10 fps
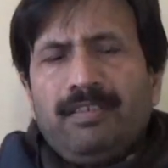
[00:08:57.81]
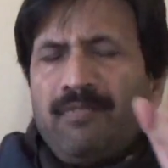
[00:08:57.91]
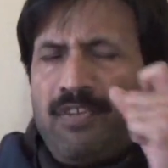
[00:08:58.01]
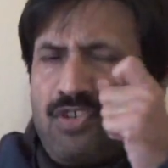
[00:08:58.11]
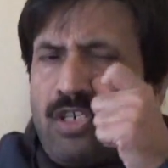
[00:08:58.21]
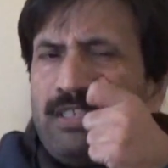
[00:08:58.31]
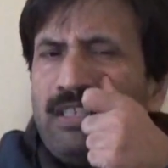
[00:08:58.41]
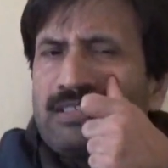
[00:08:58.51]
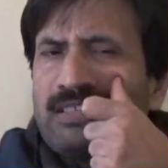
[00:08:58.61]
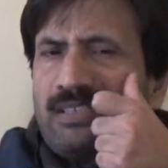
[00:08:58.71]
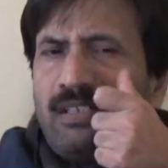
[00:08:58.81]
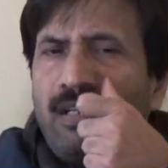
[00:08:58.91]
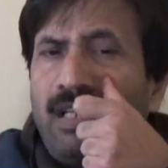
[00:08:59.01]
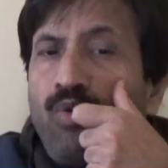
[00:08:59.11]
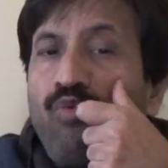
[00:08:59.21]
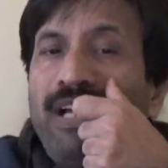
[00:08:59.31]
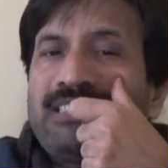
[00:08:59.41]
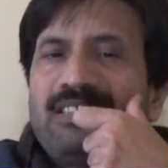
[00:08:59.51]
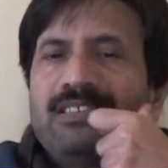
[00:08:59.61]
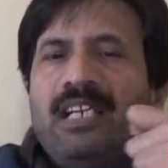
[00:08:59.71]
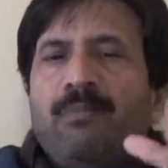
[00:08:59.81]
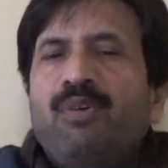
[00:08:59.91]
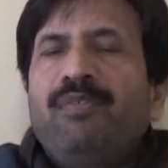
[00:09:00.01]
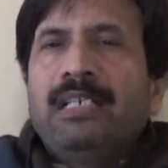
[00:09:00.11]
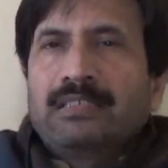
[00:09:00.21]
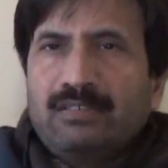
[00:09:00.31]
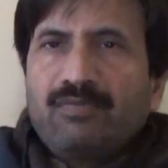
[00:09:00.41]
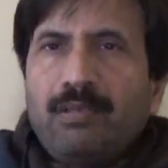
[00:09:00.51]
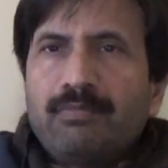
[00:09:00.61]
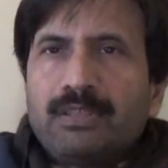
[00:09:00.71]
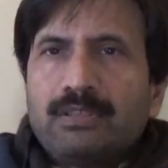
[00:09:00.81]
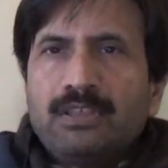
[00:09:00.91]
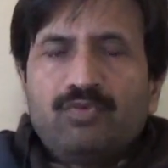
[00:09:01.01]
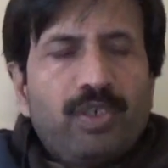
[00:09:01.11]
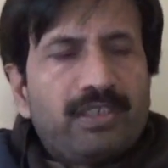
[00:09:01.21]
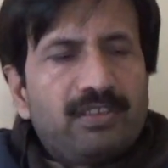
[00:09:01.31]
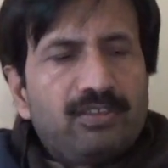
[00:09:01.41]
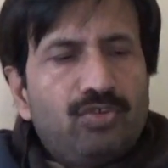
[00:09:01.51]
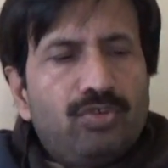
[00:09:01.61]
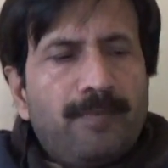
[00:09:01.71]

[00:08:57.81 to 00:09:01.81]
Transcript: unfortunately there is currently no vaccine that prevents from these viruses you